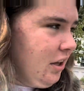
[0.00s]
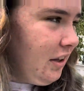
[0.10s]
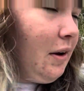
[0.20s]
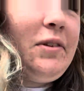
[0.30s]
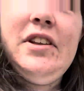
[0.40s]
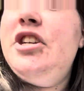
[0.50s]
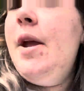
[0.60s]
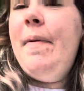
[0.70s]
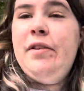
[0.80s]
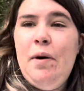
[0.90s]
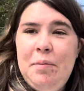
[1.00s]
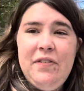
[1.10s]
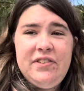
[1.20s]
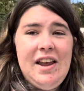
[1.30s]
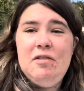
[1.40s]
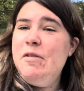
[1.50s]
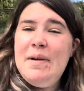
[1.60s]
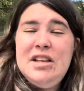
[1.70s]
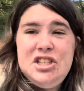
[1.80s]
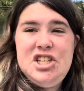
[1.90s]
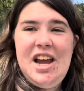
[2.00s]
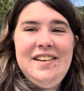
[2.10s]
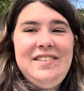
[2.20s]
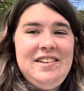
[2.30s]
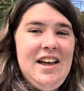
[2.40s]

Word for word: It was the cheapest one we've seen. We've been to Chester